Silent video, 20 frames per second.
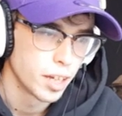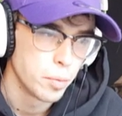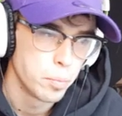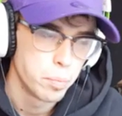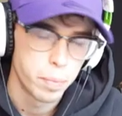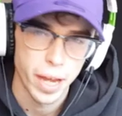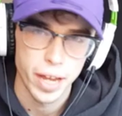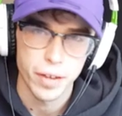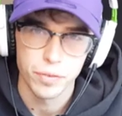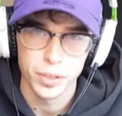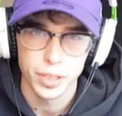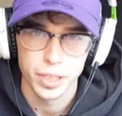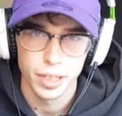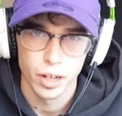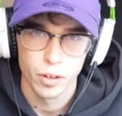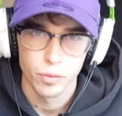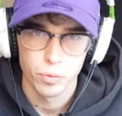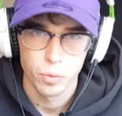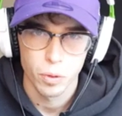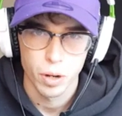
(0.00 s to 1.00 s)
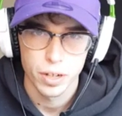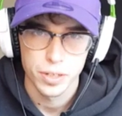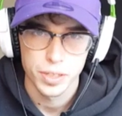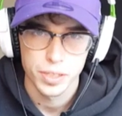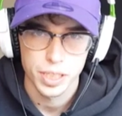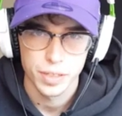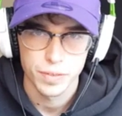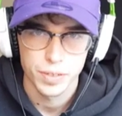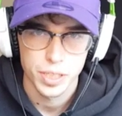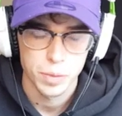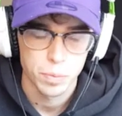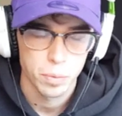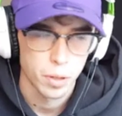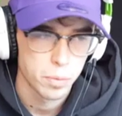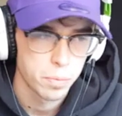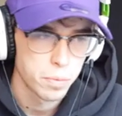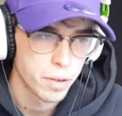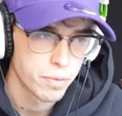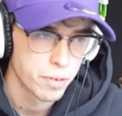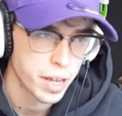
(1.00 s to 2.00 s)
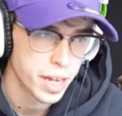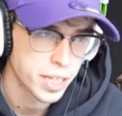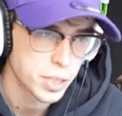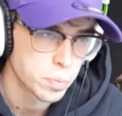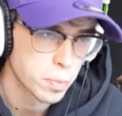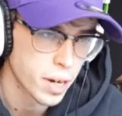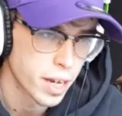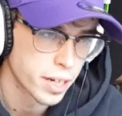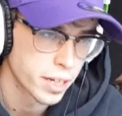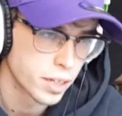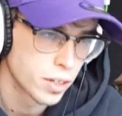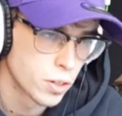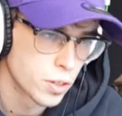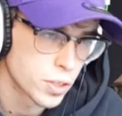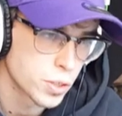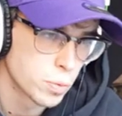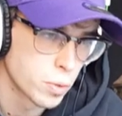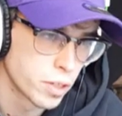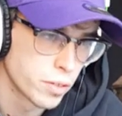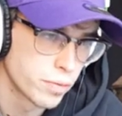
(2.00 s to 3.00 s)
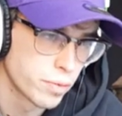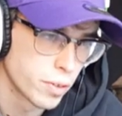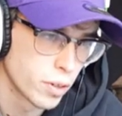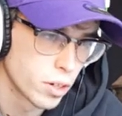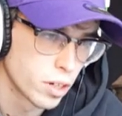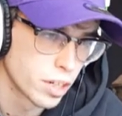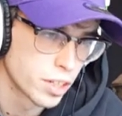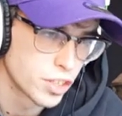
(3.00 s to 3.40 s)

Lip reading: bevy of wide receivers to put in my flex. Brandon Cooks, Will Fuller,